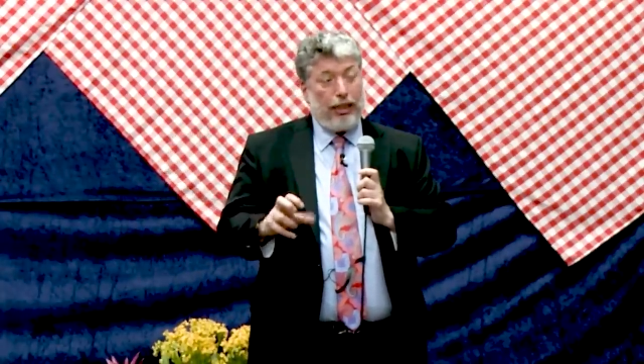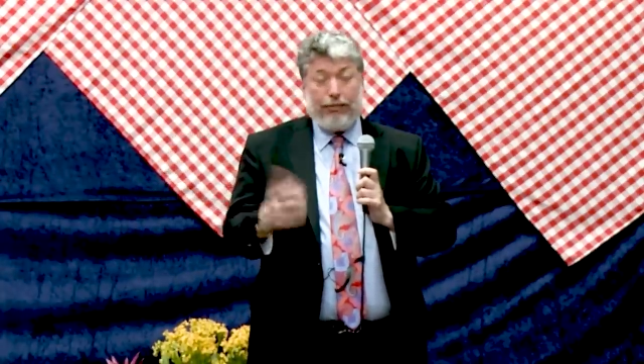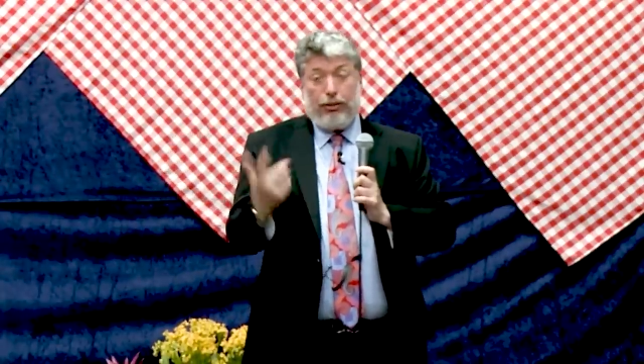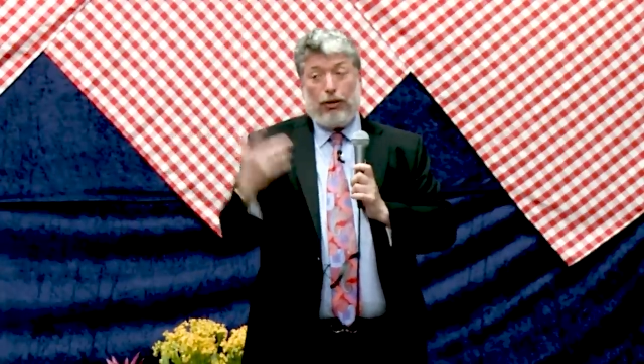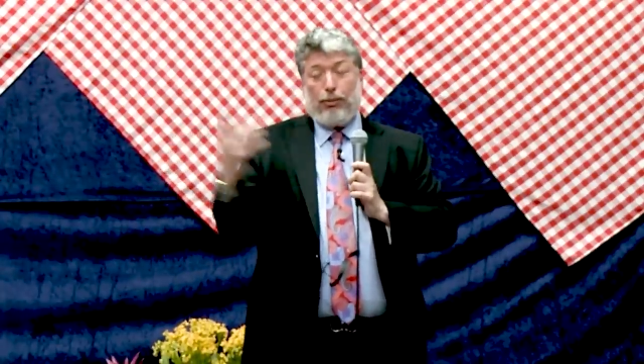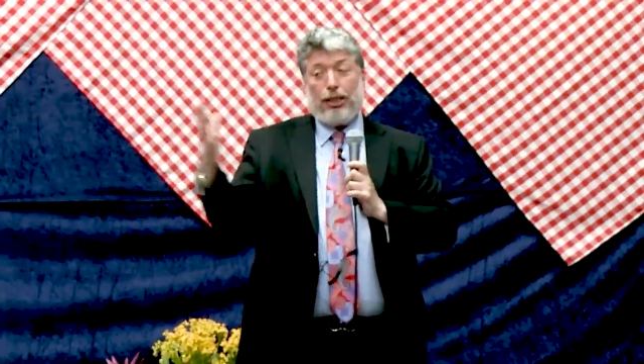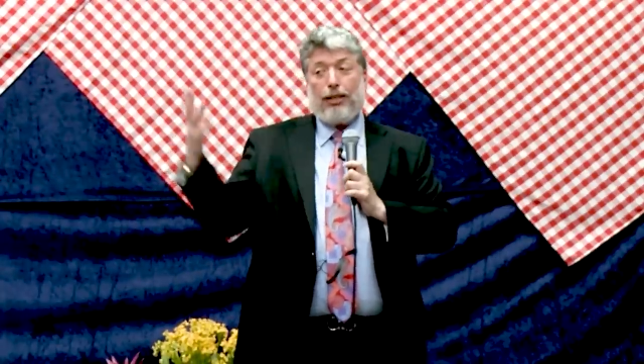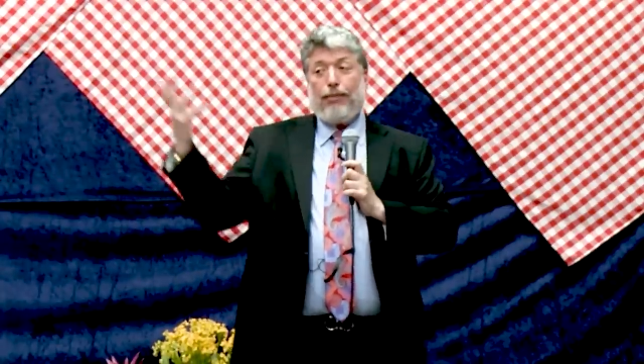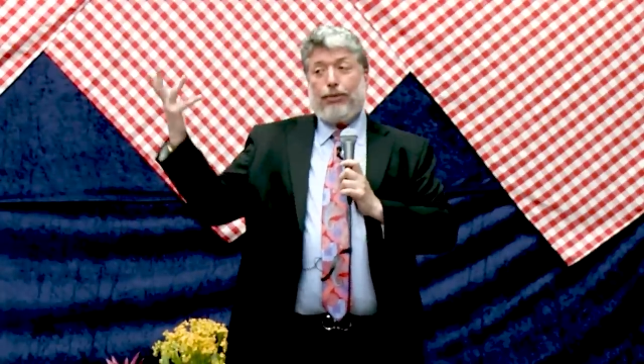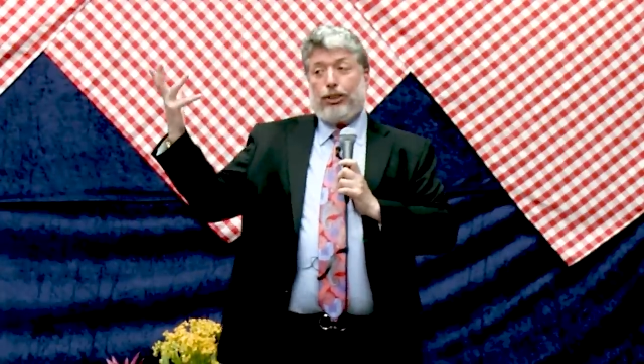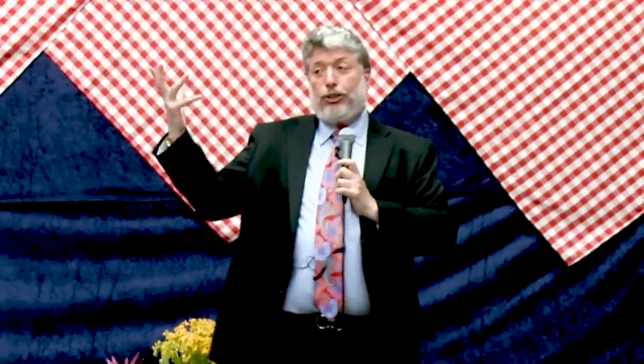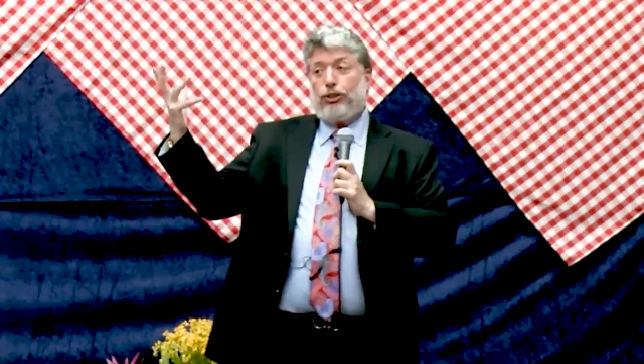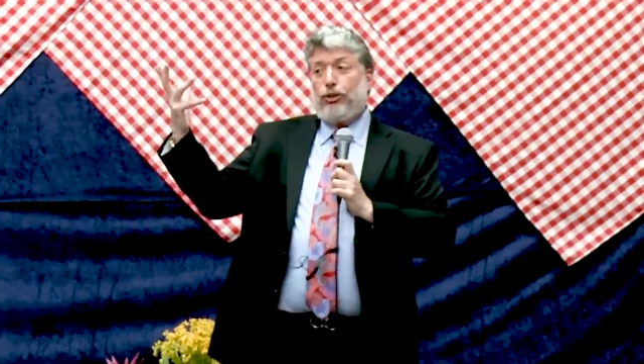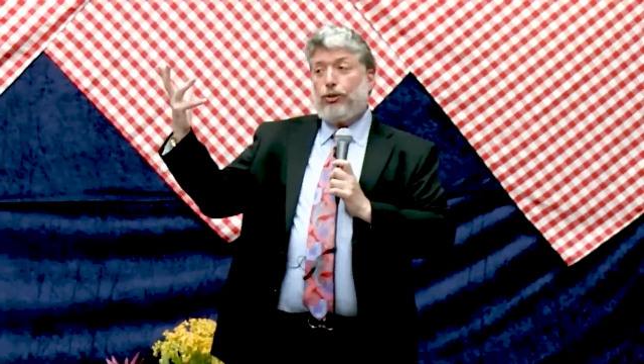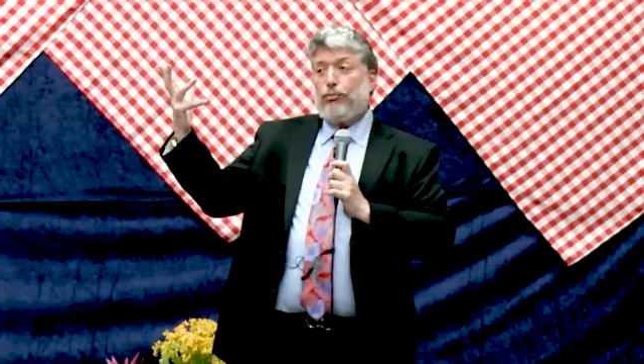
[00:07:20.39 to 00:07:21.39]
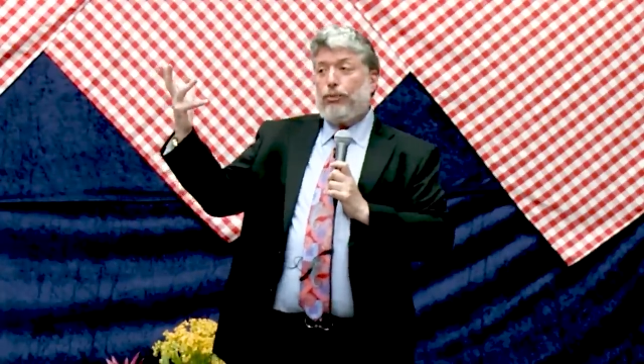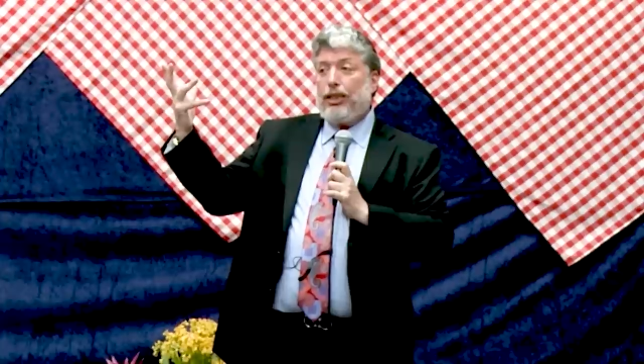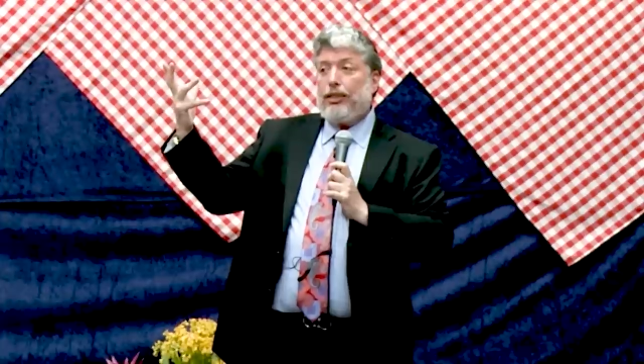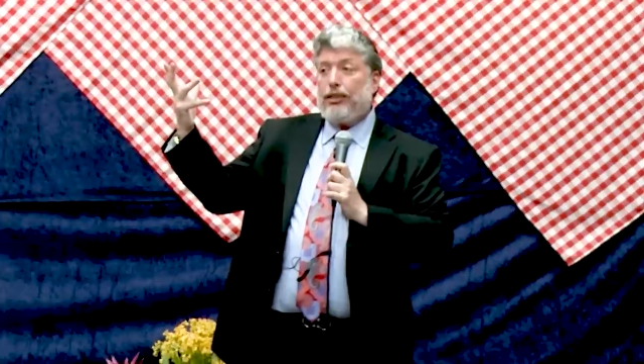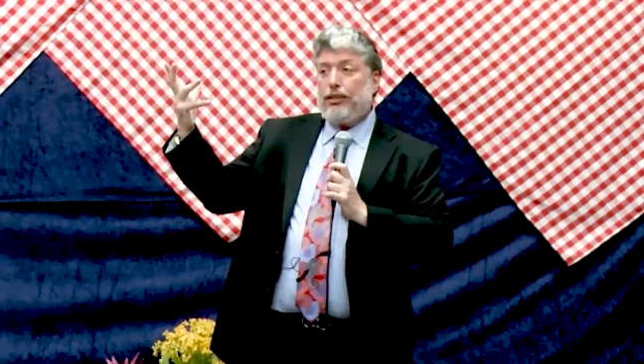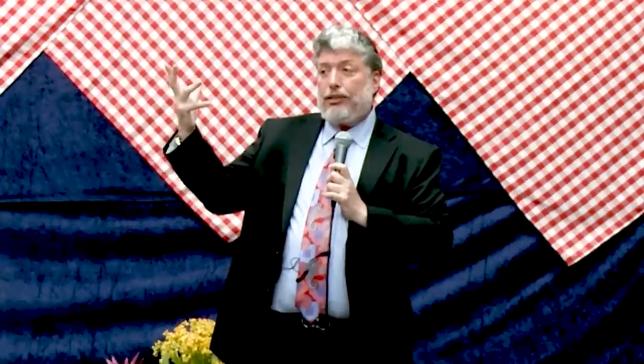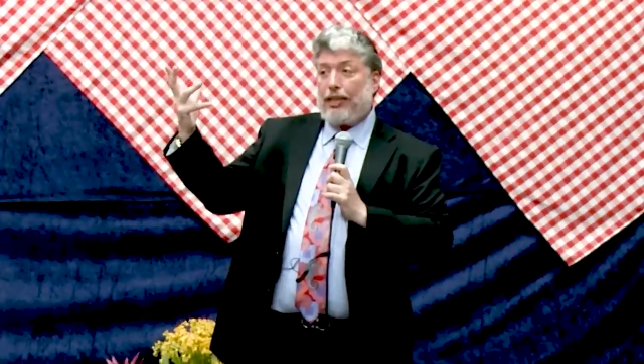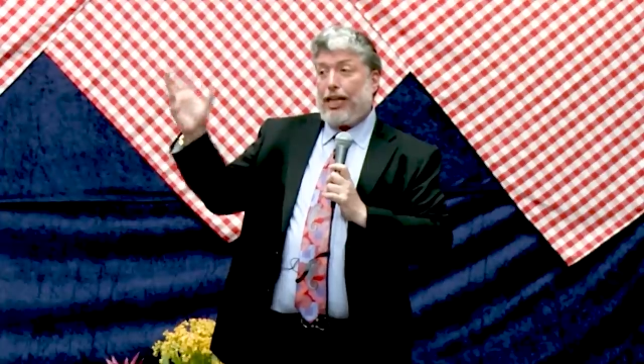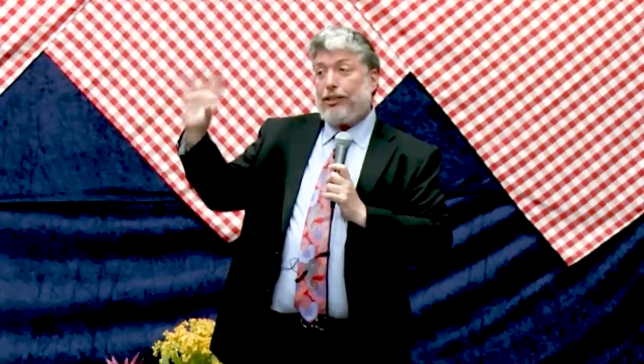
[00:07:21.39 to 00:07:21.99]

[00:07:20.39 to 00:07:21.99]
Even though becoming a Jew means,